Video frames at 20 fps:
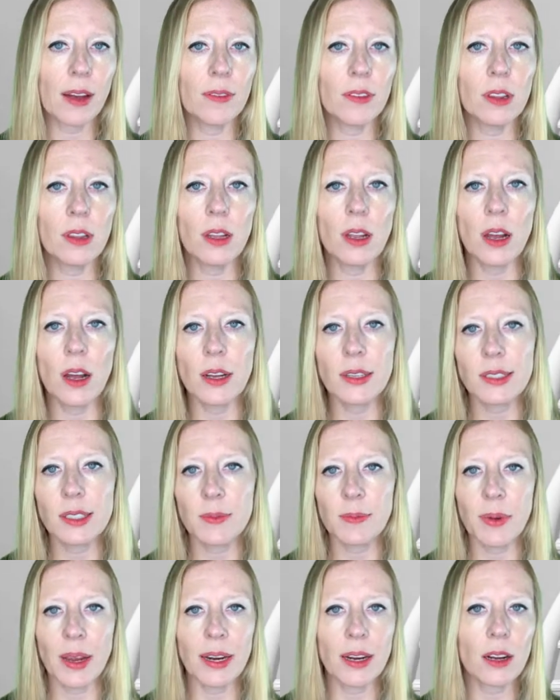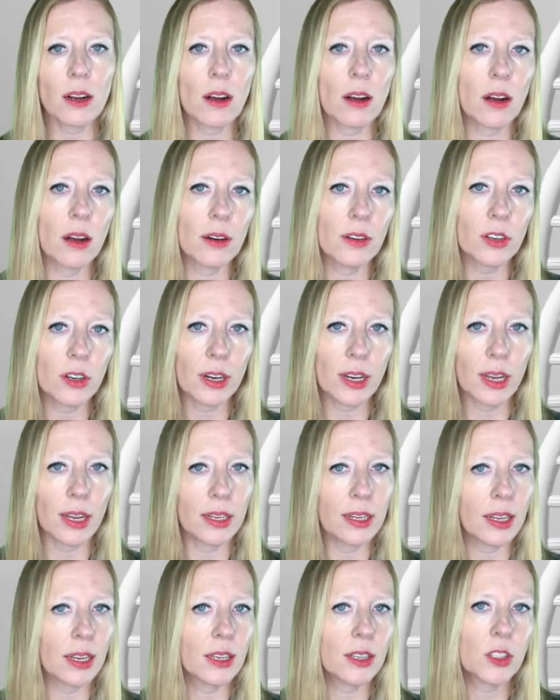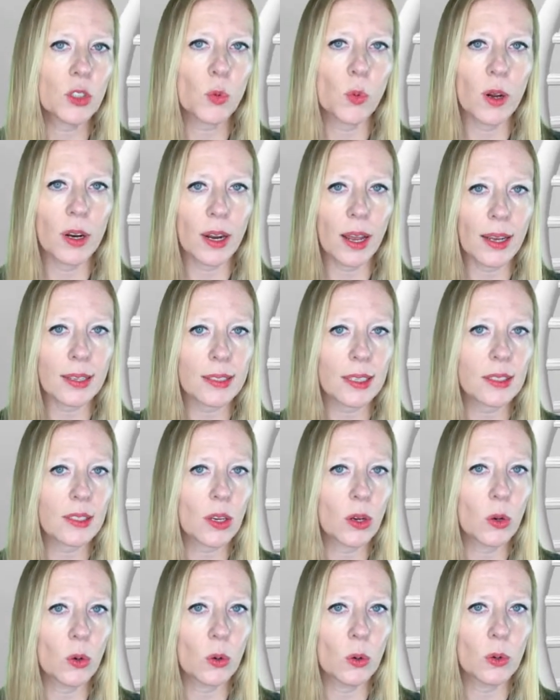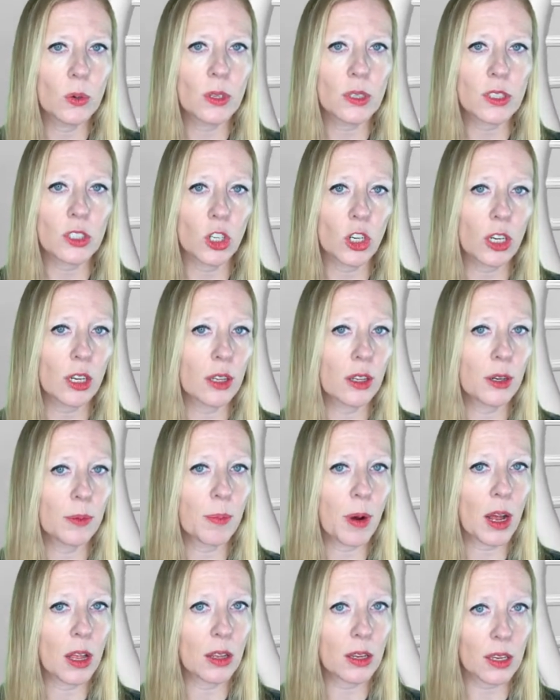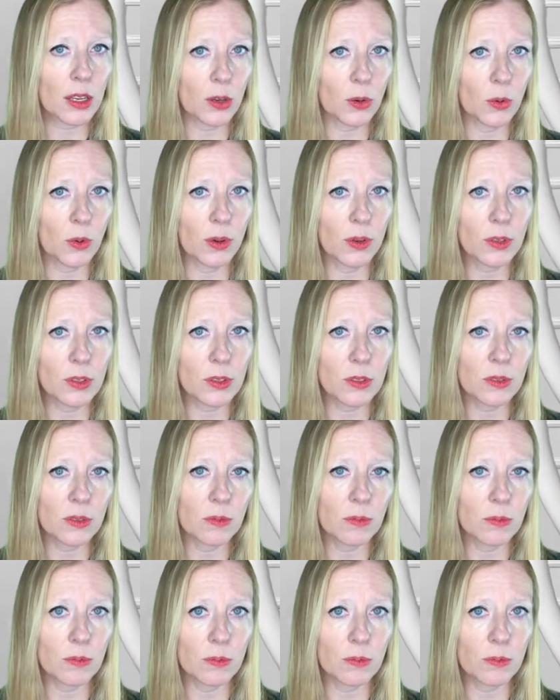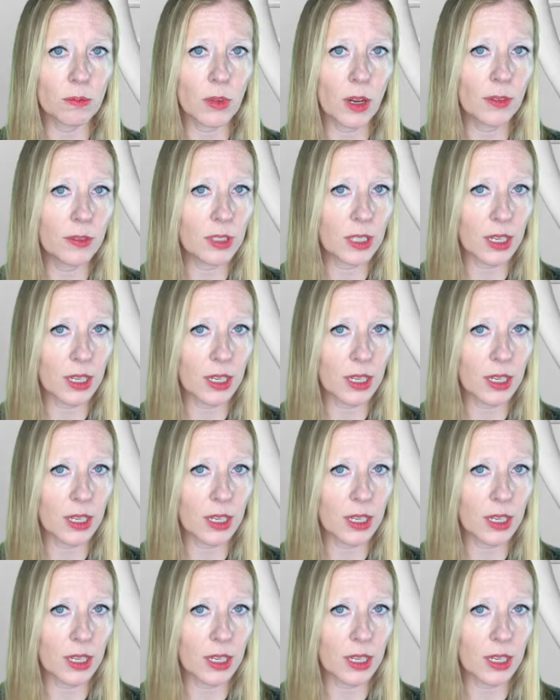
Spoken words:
have lots of mitochondria, and each one has its own circular molecules of